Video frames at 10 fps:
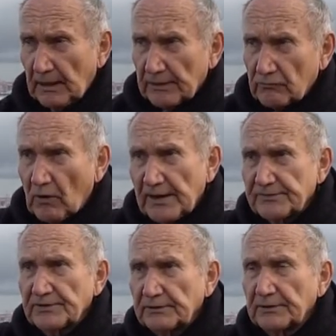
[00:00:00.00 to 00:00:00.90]
on a
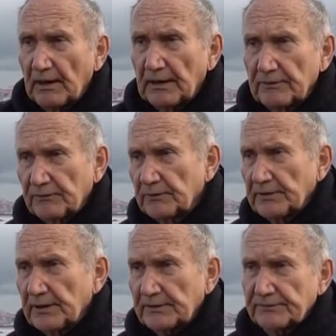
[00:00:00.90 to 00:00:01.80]
rising tide for
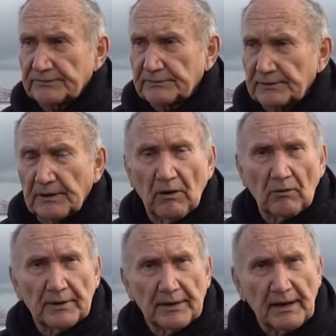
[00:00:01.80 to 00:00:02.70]
the next uh,
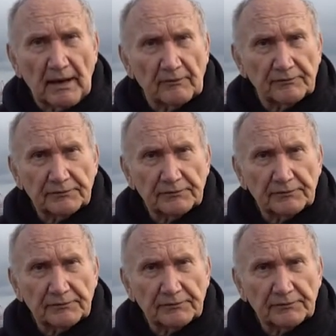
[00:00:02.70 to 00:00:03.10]
hour and a half.